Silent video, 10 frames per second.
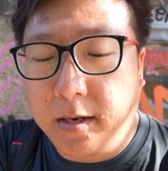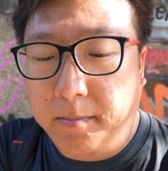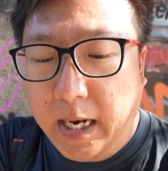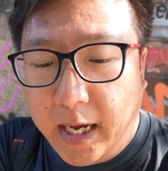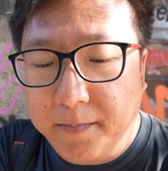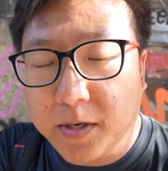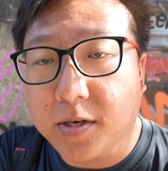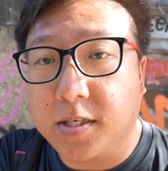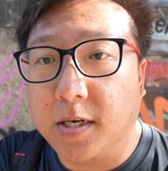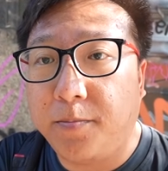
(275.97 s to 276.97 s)
in Milan,
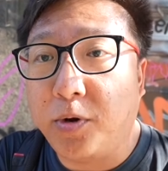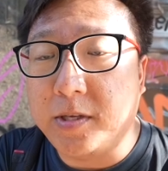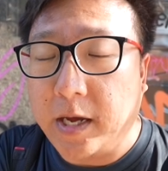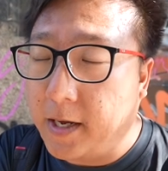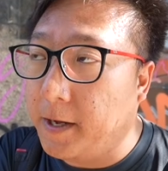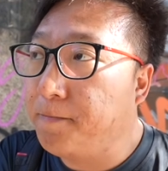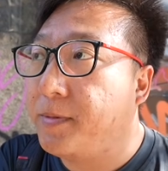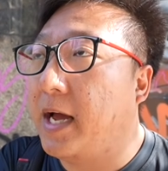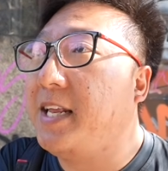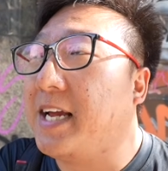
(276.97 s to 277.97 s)
because
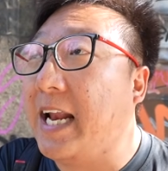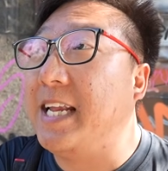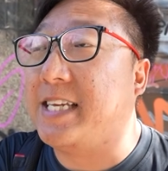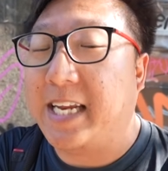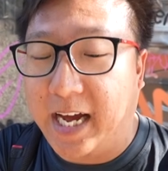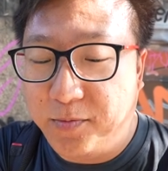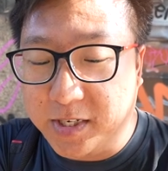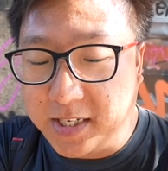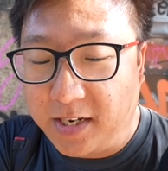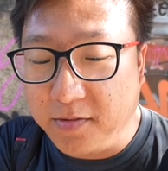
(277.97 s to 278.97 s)
Auntie Gladys and we
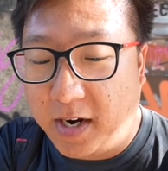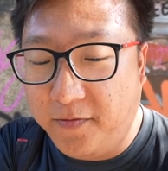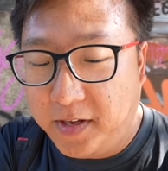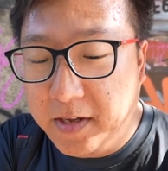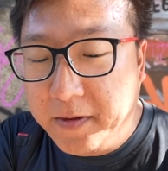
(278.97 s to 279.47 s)
just arrived